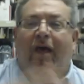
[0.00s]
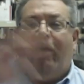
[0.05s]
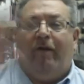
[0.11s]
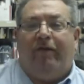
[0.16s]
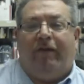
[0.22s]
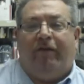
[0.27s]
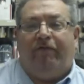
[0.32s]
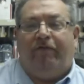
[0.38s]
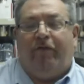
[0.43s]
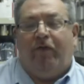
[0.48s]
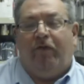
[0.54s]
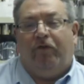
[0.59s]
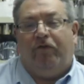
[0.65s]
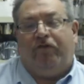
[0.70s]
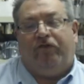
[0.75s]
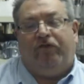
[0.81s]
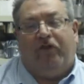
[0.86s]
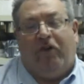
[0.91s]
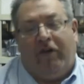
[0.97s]
Howdy,
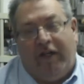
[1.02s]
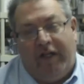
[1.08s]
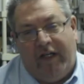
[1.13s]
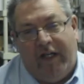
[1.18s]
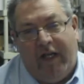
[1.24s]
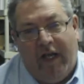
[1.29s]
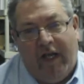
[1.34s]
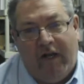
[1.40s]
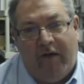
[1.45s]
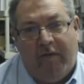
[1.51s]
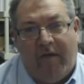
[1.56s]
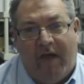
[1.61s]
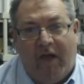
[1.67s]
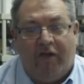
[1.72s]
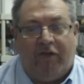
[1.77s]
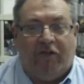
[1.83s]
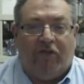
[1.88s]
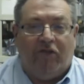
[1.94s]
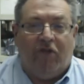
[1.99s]
folks. Sorry to hear
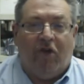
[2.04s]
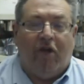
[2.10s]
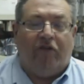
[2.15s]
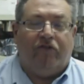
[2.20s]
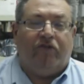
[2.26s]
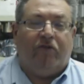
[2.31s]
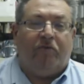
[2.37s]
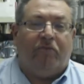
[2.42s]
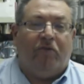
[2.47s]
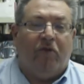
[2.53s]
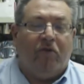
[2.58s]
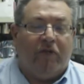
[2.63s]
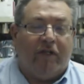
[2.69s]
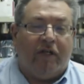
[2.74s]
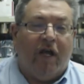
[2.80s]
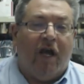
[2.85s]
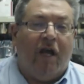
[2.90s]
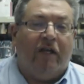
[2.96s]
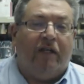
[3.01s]
about your lost or
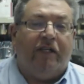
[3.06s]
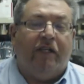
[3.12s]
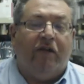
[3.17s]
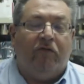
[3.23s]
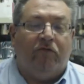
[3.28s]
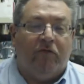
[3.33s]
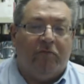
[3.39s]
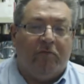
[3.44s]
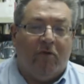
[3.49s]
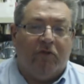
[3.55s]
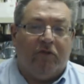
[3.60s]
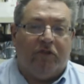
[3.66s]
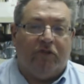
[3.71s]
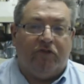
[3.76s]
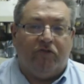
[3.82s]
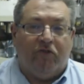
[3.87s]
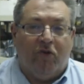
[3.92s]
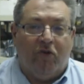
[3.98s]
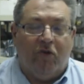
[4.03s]
broken Onkyo remote
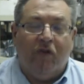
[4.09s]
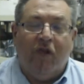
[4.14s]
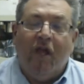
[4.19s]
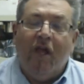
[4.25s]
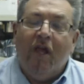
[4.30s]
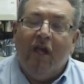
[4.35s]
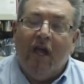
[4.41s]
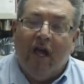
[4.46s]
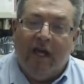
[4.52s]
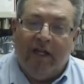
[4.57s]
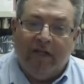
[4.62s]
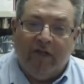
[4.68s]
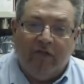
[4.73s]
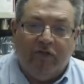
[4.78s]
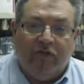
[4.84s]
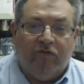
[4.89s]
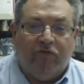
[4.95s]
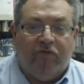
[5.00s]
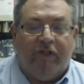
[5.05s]
control. I know
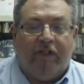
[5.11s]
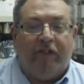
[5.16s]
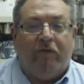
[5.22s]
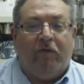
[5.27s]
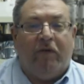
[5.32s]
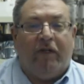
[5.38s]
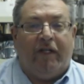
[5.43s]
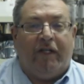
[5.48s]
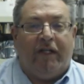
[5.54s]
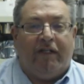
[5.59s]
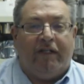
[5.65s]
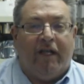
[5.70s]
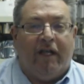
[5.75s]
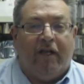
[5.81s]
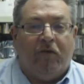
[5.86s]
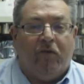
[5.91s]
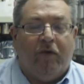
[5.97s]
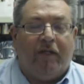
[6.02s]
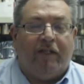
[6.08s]
you really want to get
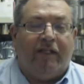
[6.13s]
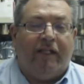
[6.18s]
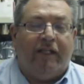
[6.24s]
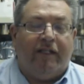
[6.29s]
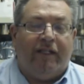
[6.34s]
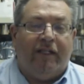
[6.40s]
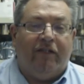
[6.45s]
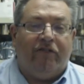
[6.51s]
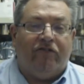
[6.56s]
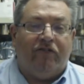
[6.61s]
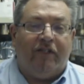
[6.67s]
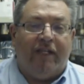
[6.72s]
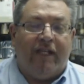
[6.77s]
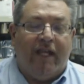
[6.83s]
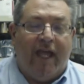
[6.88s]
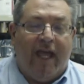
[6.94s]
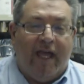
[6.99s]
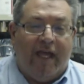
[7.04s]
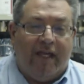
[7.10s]
that quickly and
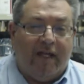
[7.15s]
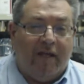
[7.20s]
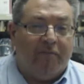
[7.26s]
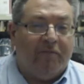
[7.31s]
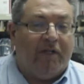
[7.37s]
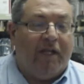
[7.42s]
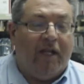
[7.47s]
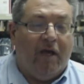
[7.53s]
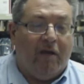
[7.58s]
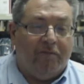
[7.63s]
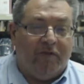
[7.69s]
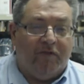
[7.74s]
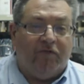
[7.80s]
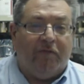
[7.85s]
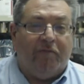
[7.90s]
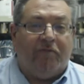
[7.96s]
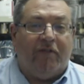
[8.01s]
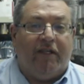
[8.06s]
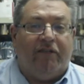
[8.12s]
easily, and I'm going to help you
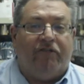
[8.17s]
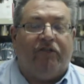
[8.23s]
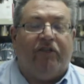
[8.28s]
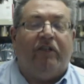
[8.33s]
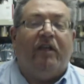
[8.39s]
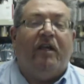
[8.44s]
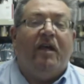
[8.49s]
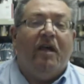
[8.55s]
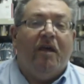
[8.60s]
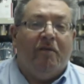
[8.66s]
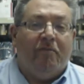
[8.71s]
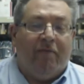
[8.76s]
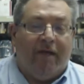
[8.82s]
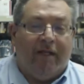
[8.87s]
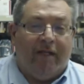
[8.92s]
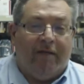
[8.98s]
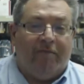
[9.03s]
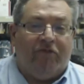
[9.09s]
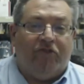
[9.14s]
replace it.
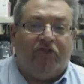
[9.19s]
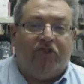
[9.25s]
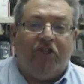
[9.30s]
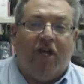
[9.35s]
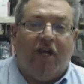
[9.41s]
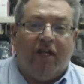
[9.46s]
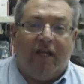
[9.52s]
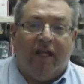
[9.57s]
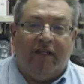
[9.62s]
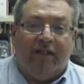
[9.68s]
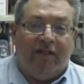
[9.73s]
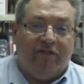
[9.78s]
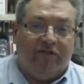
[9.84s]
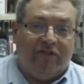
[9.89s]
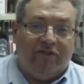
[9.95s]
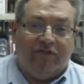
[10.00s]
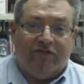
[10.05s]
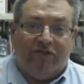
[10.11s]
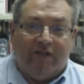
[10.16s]
My name is Chuck, and
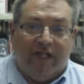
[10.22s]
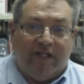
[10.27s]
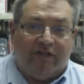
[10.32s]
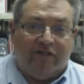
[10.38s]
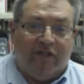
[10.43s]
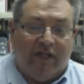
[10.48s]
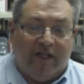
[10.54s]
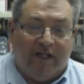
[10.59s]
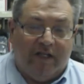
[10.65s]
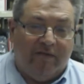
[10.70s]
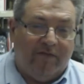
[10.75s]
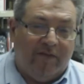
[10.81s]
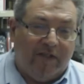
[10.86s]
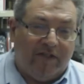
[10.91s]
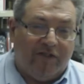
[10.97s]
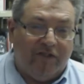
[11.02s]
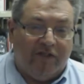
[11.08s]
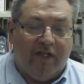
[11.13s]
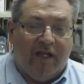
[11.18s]
this is
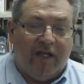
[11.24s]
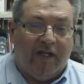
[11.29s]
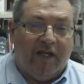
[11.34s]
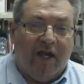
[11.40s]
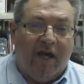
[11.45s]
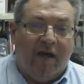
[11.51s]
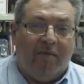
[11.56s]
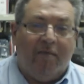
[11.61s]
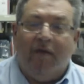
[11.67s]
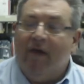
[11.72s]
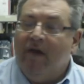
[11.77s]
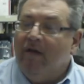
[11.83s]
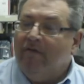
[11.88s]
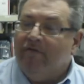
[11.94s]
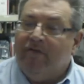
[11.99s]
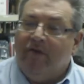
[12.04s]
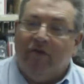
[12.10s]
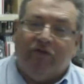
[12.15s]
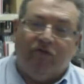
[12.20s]
electronicadventure.com.
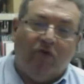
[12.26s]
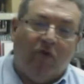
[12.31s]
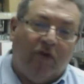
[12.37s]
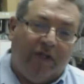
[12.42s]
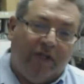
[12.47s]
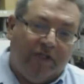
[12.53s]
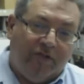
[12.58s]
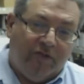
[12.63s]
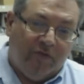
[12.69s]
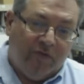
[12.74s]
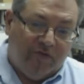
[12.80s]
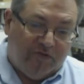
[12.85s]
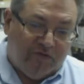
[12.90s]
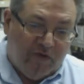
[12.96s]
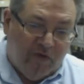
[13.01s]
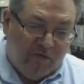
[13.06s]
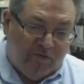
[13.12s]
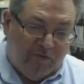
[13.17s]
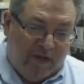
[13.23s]
Folks, all you do is
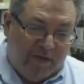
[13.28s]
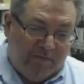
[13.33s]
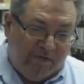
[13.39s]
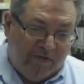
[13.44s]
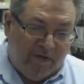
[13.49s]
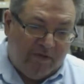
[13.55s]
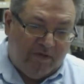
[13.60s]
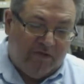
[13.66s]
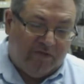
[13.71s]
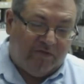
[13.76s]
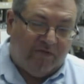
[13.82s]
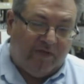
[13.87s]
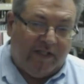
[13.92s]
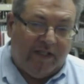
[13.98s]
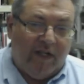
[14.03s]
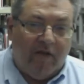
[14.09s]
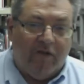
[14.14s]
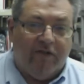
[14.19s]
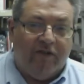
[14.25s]
go right below this
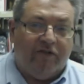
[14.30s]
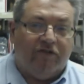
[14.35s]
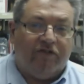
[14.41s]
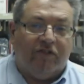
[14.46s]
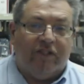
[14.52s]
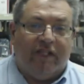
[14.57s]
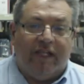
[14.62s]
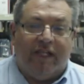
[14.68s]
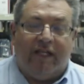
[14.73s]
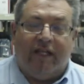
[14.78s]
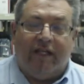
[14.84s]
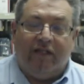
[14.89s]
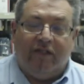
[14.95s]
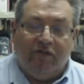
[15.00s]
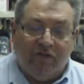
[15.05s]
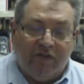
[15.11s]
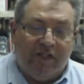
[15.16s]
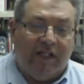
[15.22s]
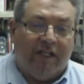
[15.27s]
video. There's a link, and
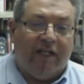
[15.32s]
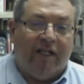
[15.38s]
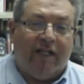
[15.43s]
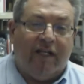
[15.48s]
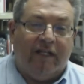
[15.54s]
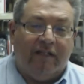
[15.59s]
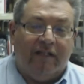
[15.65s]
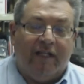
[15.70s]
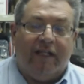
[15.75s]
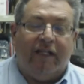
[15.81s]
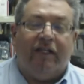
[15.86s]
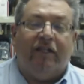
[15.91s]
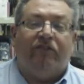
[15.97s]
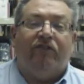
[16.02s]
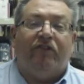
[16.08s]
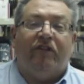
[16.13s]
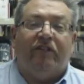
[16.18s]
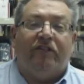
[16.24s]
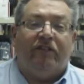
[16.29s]
if you click on that link,
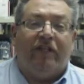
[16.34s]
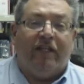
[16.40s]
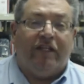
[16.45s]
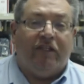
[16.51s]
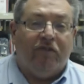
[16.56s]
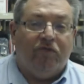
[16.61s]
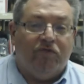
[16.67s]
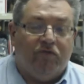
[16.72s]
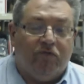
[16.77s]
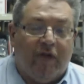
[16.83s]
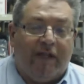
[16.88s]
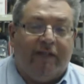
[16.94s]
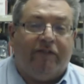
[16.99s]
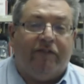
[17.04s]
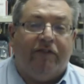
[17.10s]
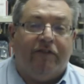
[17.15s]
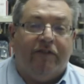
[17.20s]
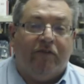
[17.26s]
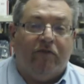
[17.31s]
it's going to take you right
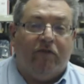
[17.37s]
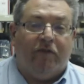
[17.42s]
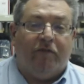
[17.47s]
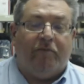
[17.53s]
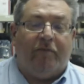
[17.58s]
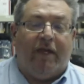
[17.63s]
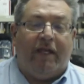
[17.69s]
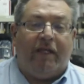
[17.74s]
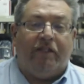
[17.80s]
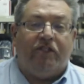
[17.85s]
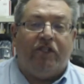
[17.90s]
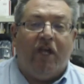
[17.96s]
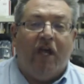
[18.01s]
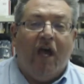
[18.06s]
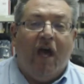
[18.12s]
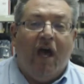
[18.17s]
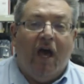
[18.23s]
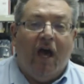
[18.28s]
to the order page.